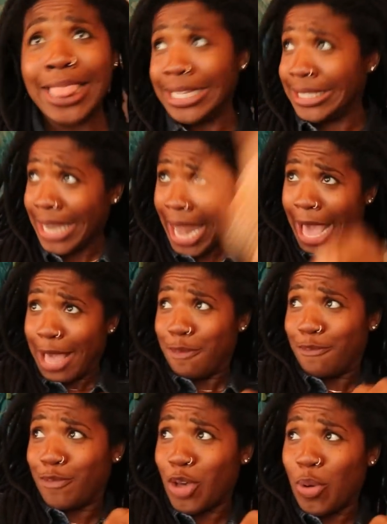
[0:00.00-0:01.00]
this
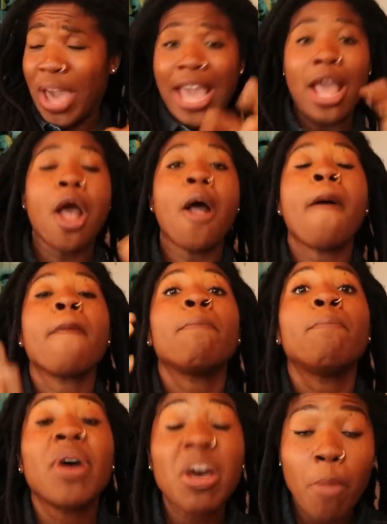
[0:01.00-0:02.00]
life, okay?
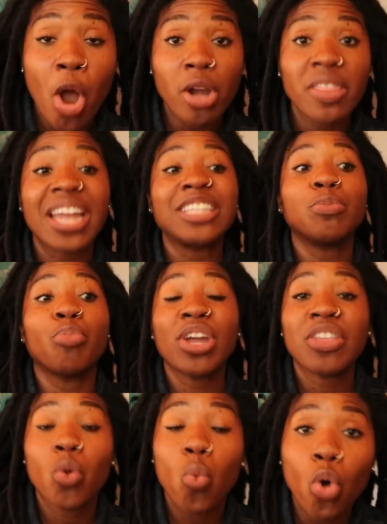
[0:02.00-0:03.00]
But part of that is
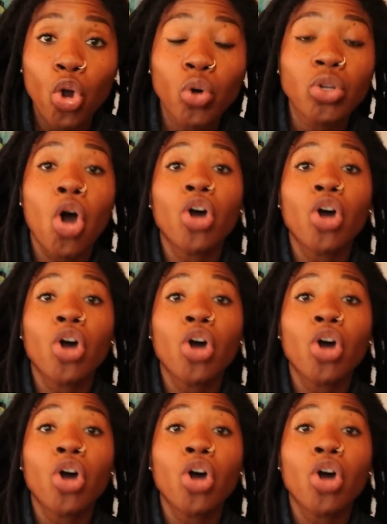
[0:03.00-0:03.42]
bringing the world